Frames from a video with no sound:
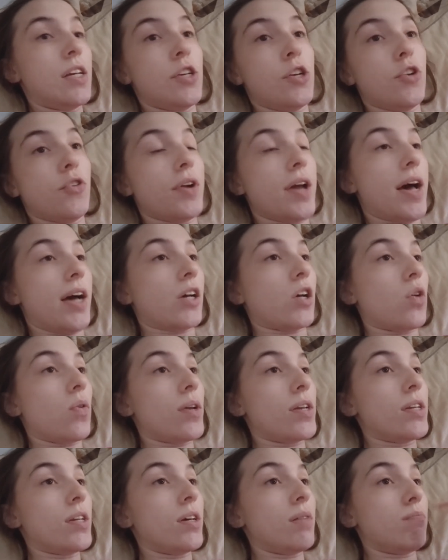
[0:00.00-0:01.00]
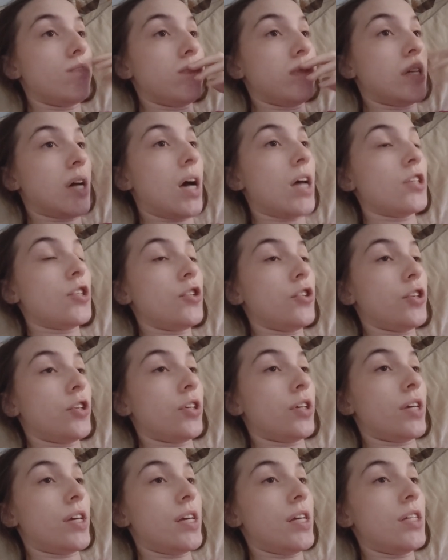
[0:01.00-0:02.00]
You're not going to toss your
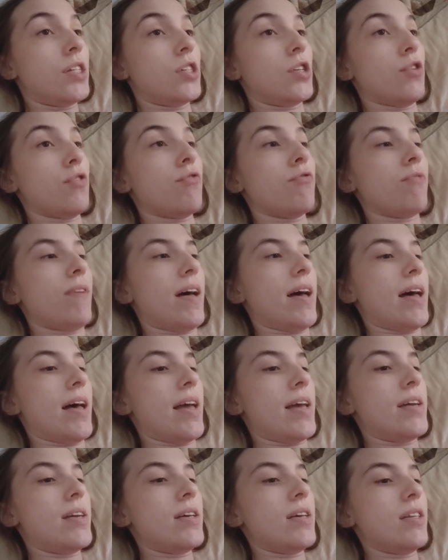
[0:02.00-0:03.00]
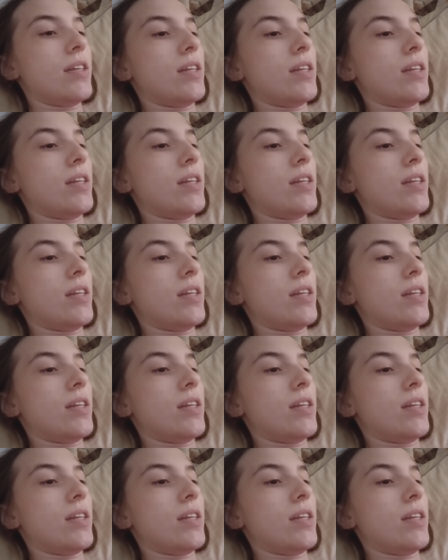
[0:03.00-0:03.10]
cookies, you're fine.